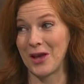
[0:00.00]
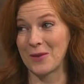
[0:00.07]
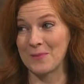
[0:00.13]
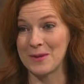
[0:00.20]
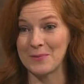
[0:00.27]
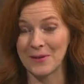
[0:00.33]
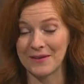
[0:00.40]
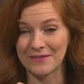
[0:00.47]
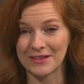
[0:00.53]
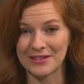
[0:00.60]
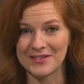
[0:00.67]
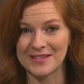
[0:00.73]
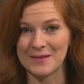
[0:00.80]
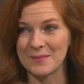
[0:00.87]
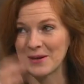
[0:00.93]
lot of people. I yeah. have a
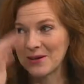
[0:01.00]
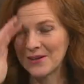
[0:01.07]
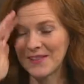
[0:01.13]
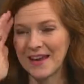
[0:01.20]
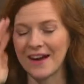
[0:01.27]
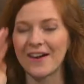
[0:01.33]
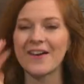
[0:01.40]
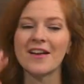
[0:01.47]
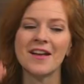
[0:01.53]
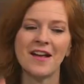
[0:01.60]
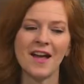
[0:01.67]
little sip here and there.